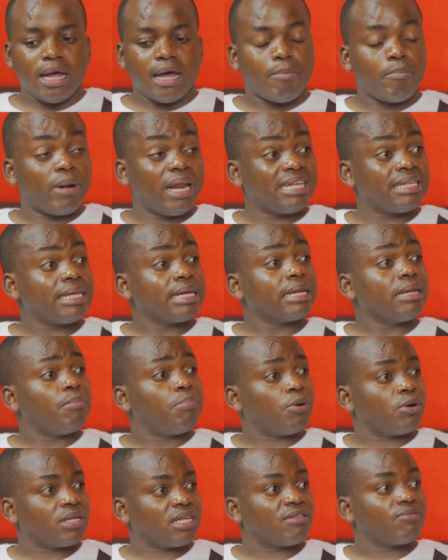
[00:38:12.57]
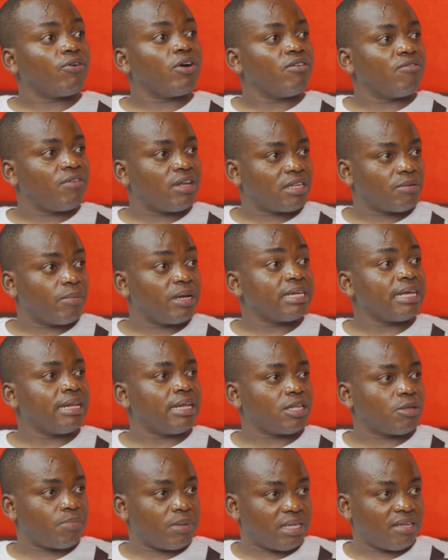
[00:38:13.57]
placing deposits for investment in a
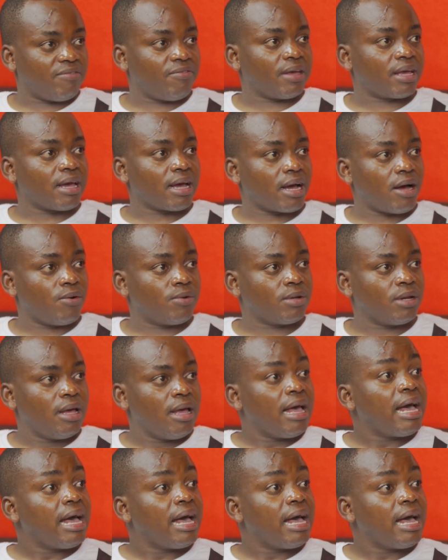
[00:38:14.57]
specific account.